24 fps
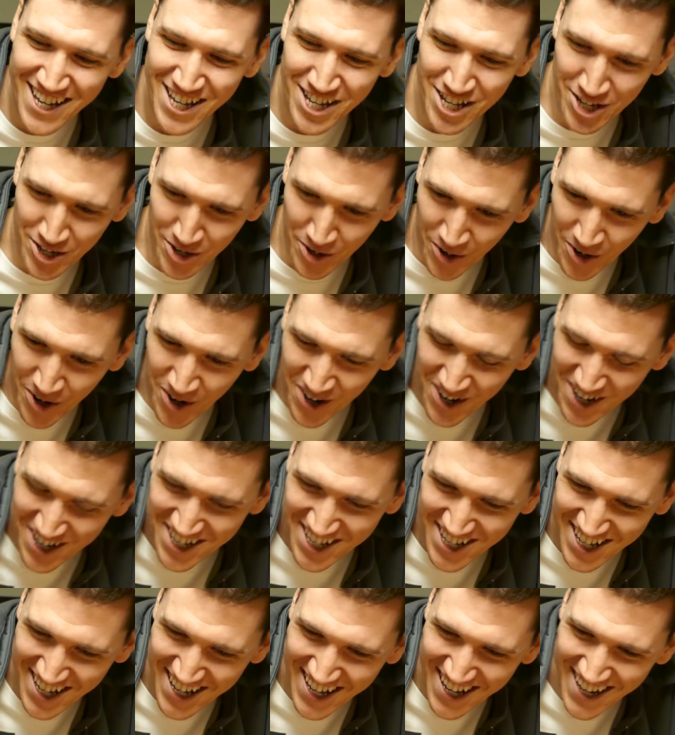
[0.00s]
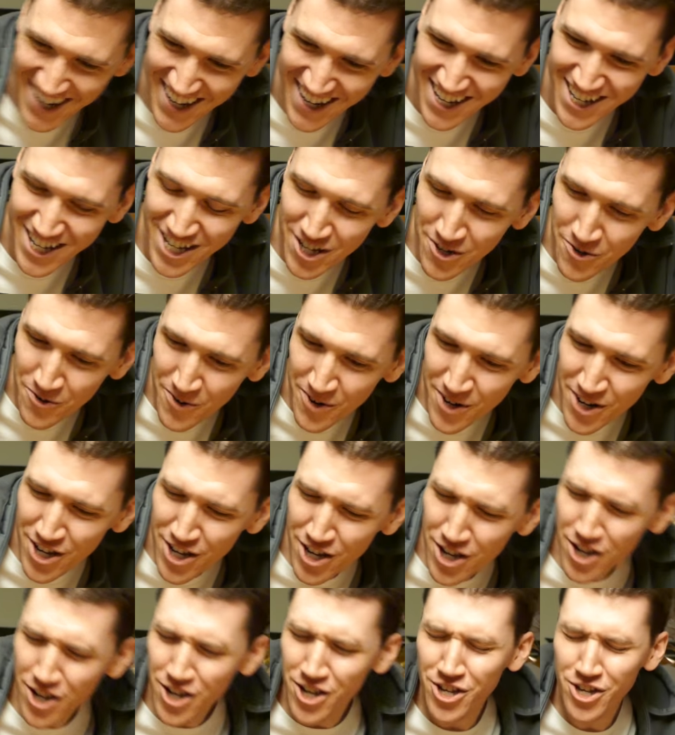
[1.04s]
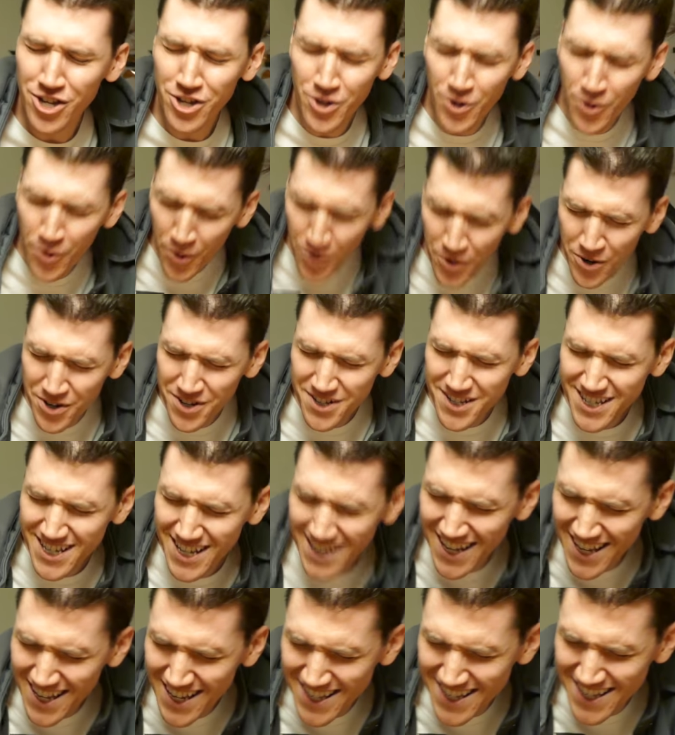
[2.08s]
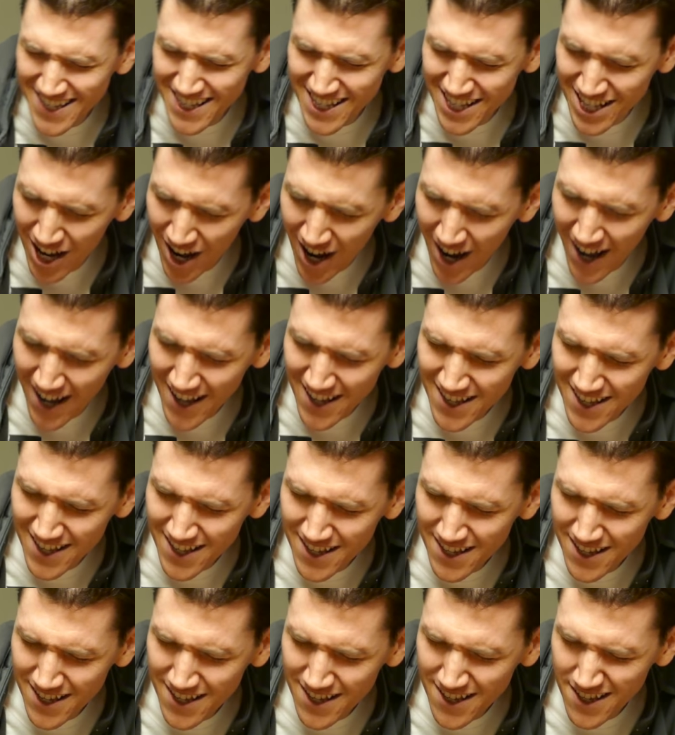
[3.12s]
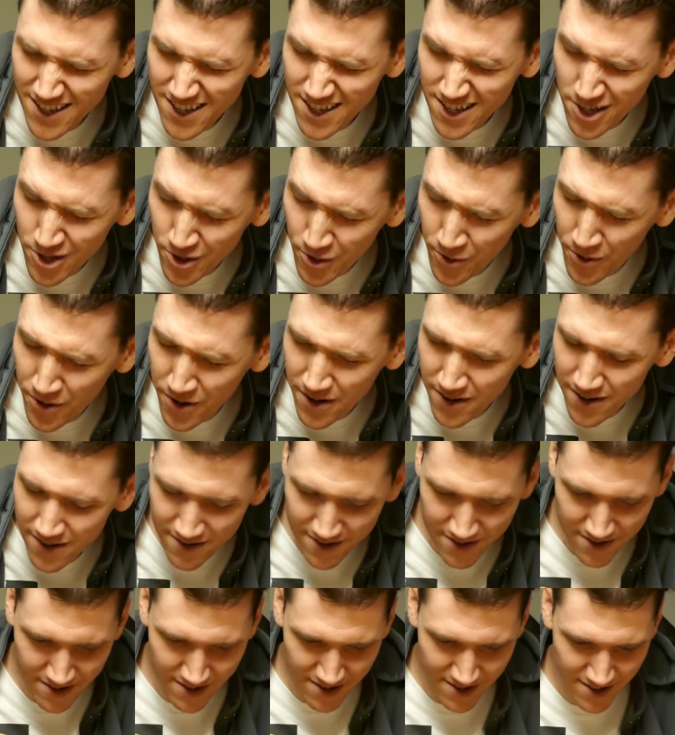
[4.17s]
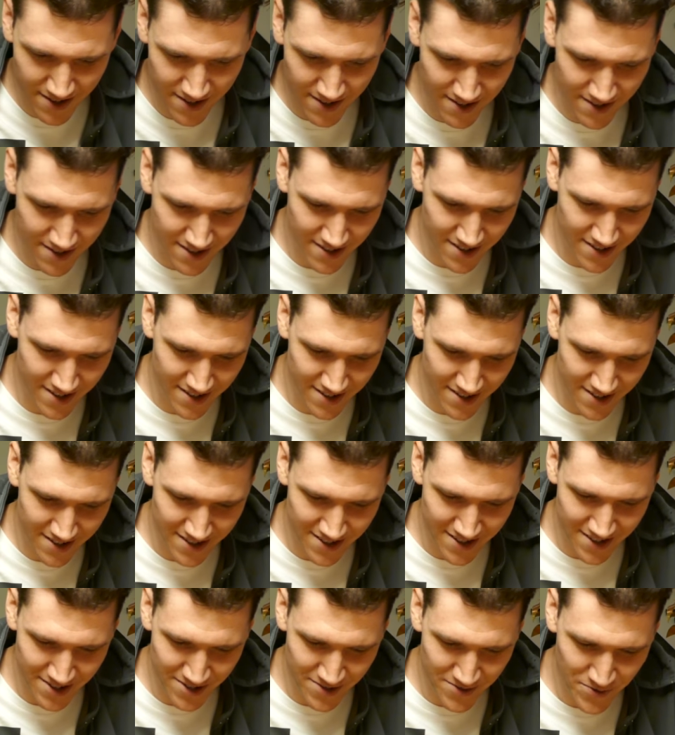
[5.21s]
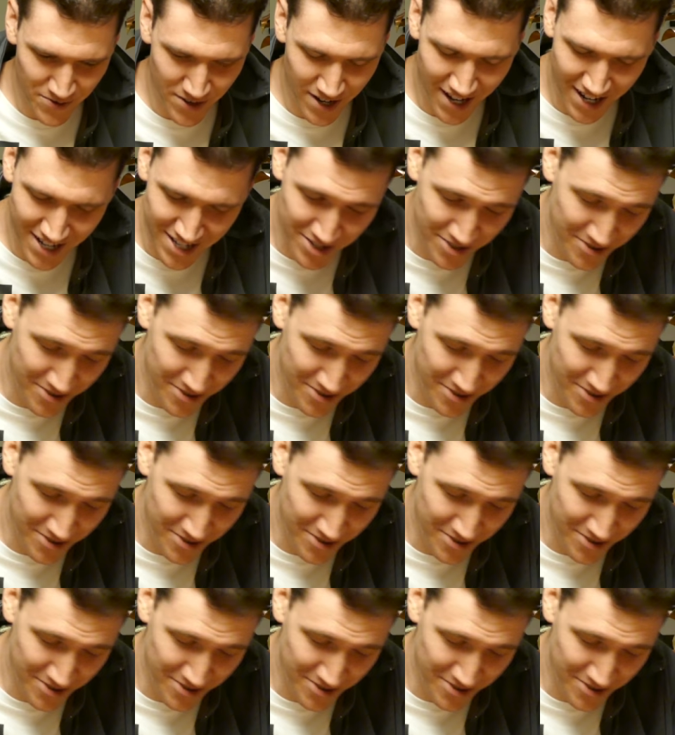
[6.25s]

Yours? Yes, it is a great hint. Yours is not my least favorite. I